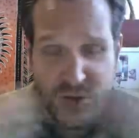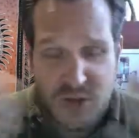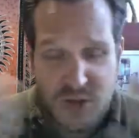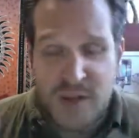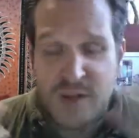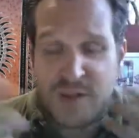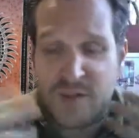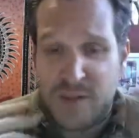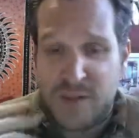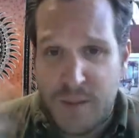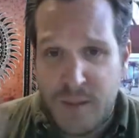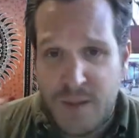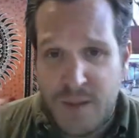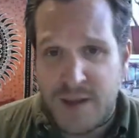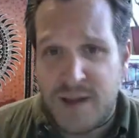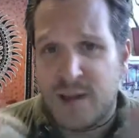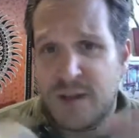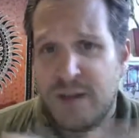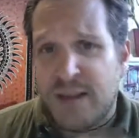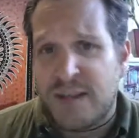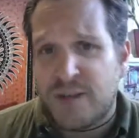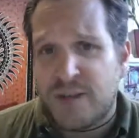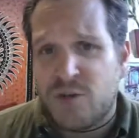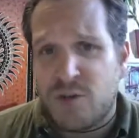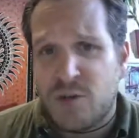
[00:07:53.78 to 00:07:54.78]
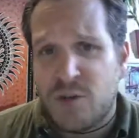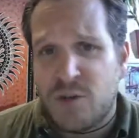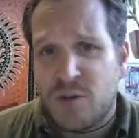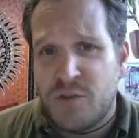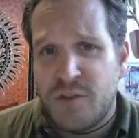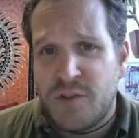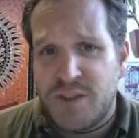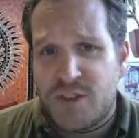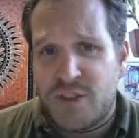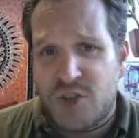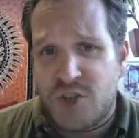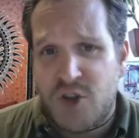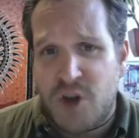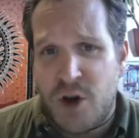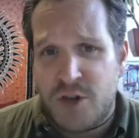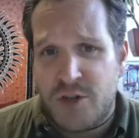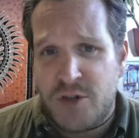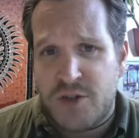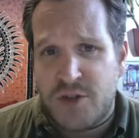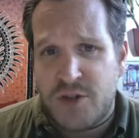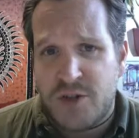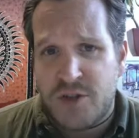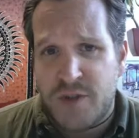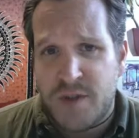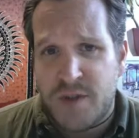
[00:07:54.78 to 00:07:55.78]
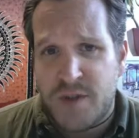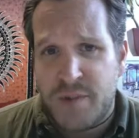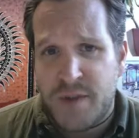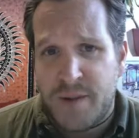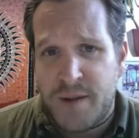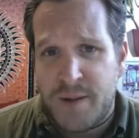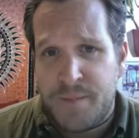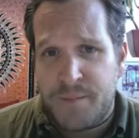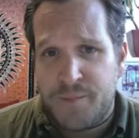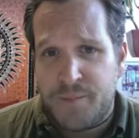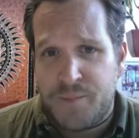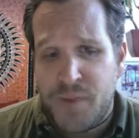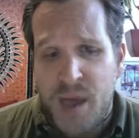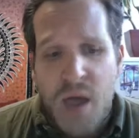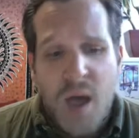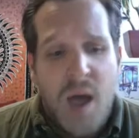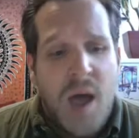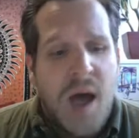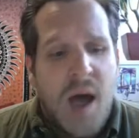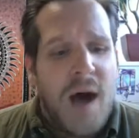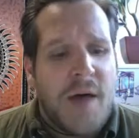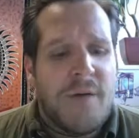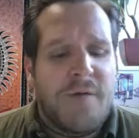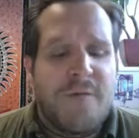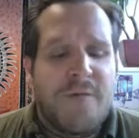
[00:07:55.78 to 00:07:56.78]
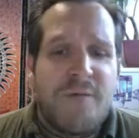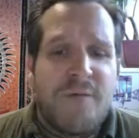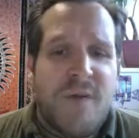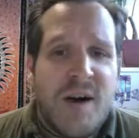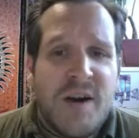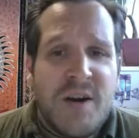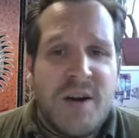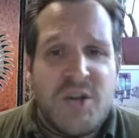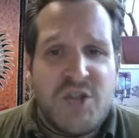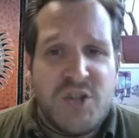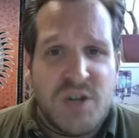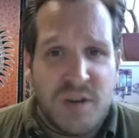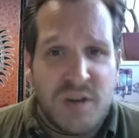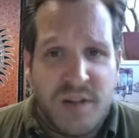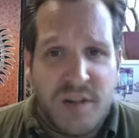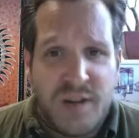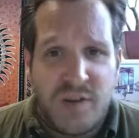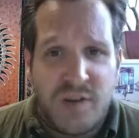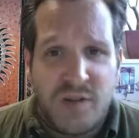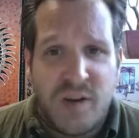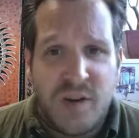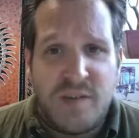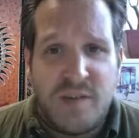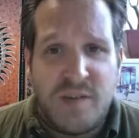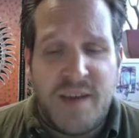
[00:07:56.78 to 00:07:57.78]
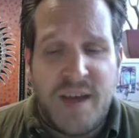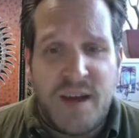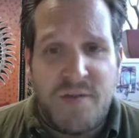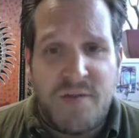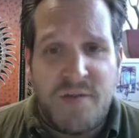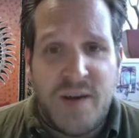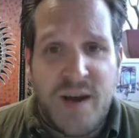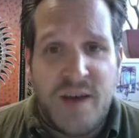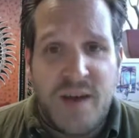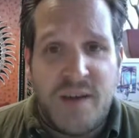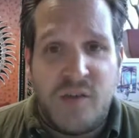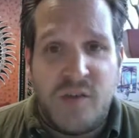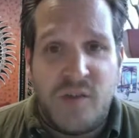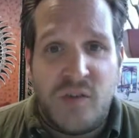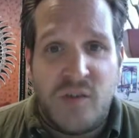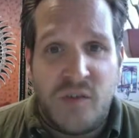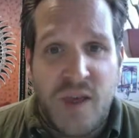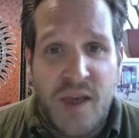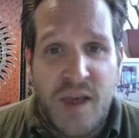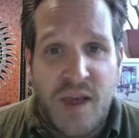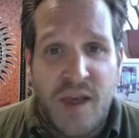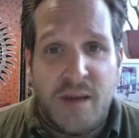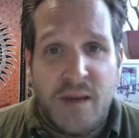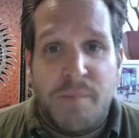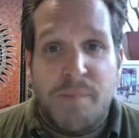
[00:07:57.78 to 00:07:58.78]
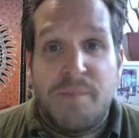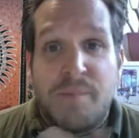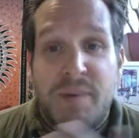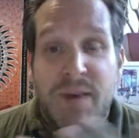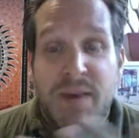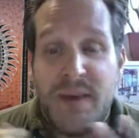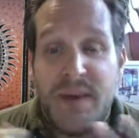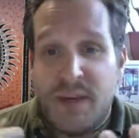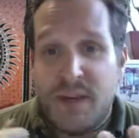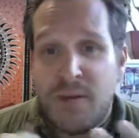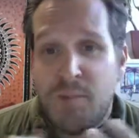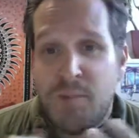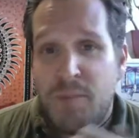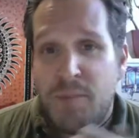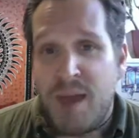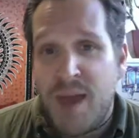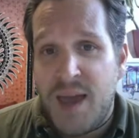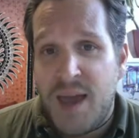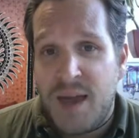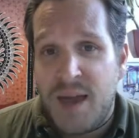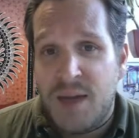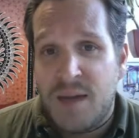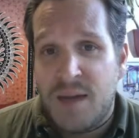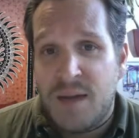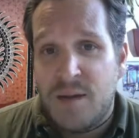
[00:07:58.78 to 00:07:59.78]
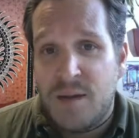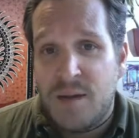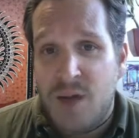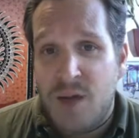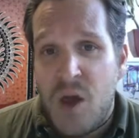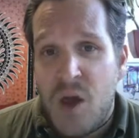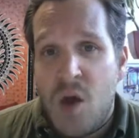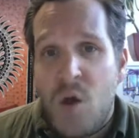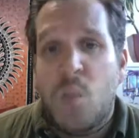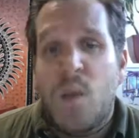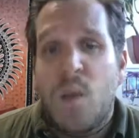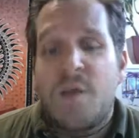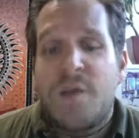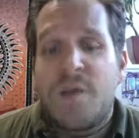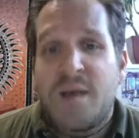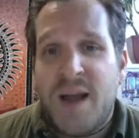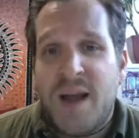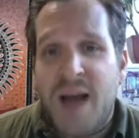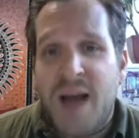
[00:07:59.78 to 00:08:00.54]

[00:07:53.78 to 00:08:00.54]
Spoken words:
exhibiting an electrical discharge or something. The functionalist identifies, say, being in pain with the